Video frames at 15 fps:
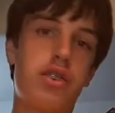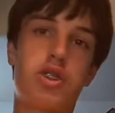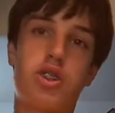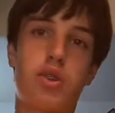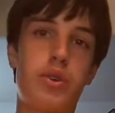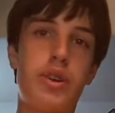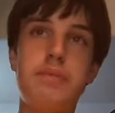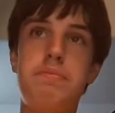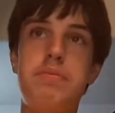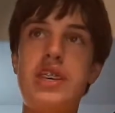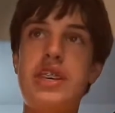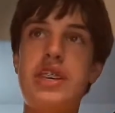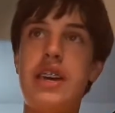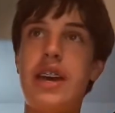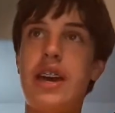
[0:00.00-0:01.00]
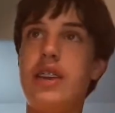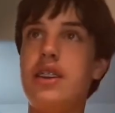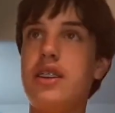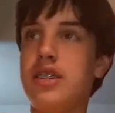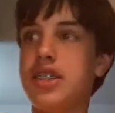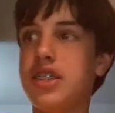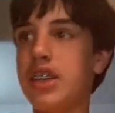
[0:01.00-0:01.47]
creepy,
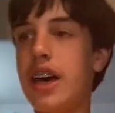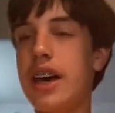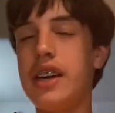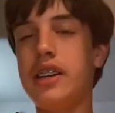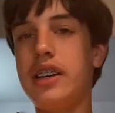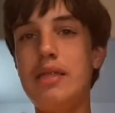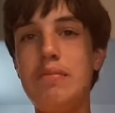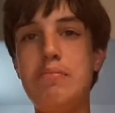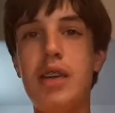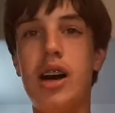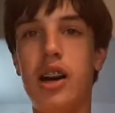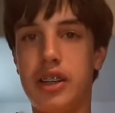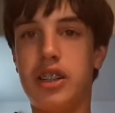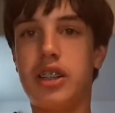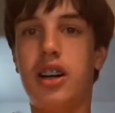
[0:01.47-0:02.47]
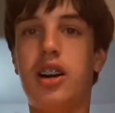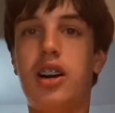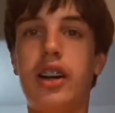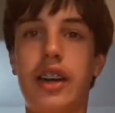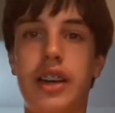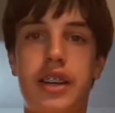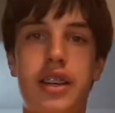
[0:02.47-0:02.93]
and slightly
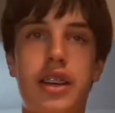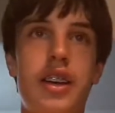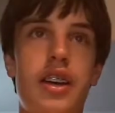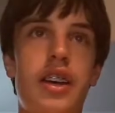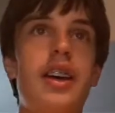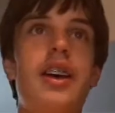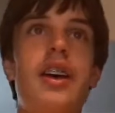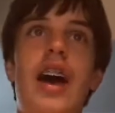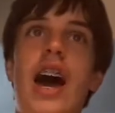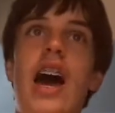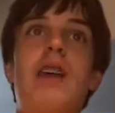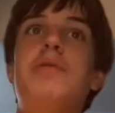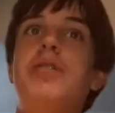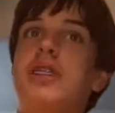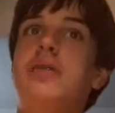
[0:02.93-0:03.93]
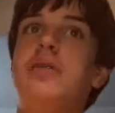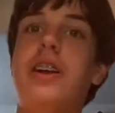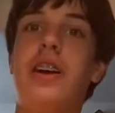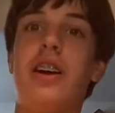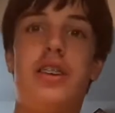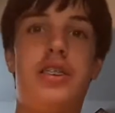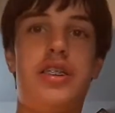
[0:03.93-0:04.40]
melancholic
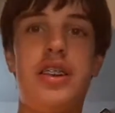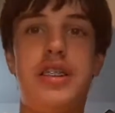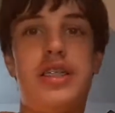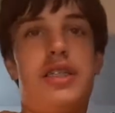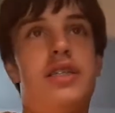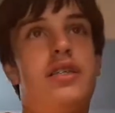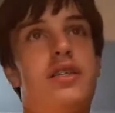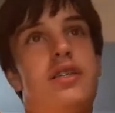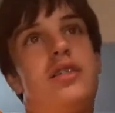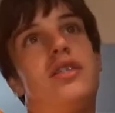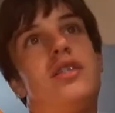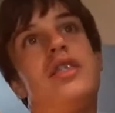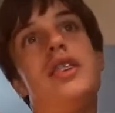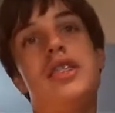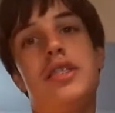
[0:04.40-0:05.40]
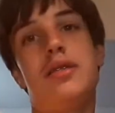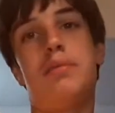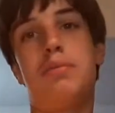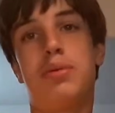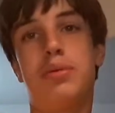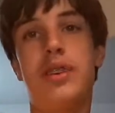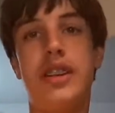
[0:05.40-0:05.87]
atmosphere. This is some
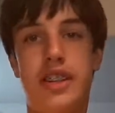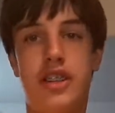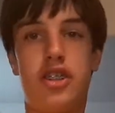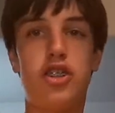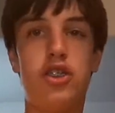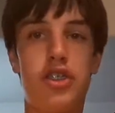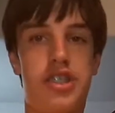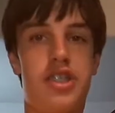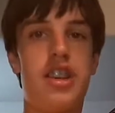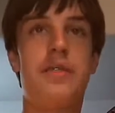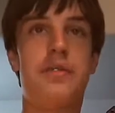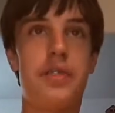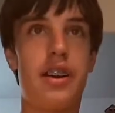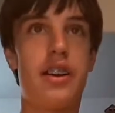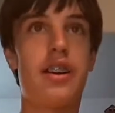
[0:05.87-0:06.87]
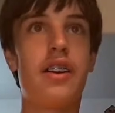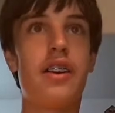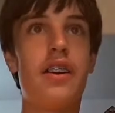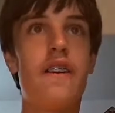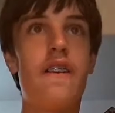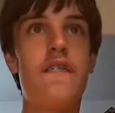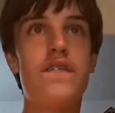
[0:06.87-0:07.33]
pretty cool stuff here.
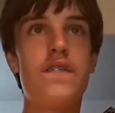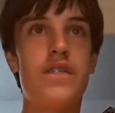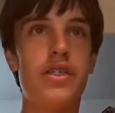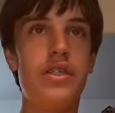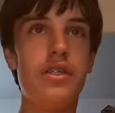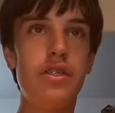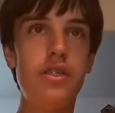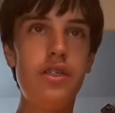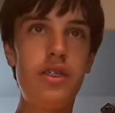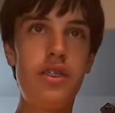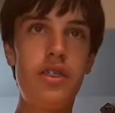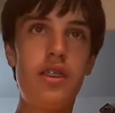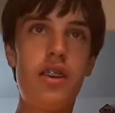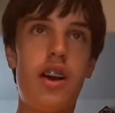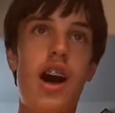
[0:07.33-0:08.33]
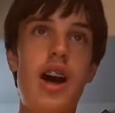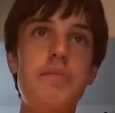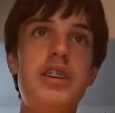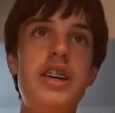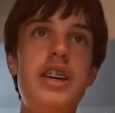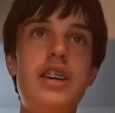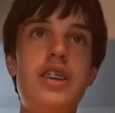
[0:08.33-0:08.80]

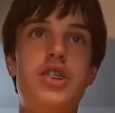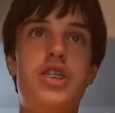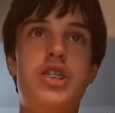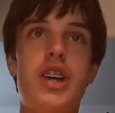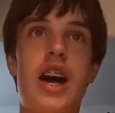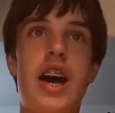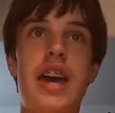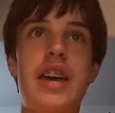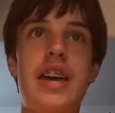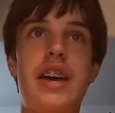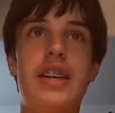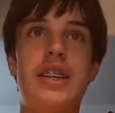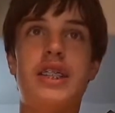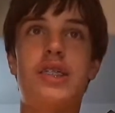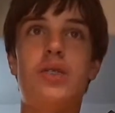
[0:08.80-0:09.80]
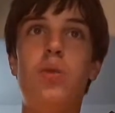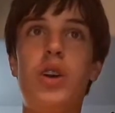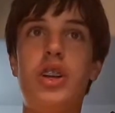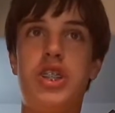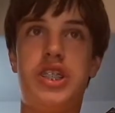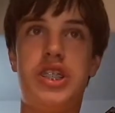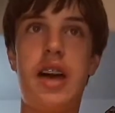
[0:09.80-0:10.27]
Omgi Jaya
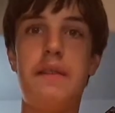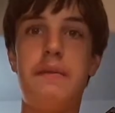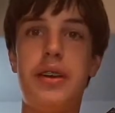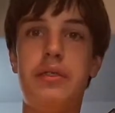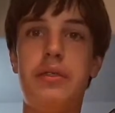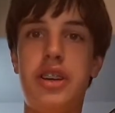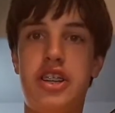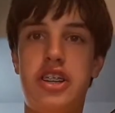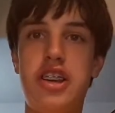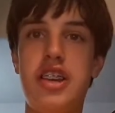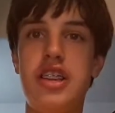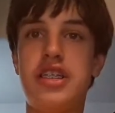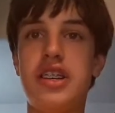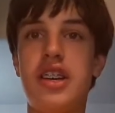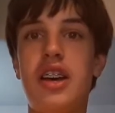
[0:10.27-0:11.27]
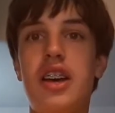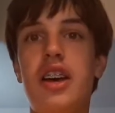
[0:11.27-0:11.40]
Switch 7, which is,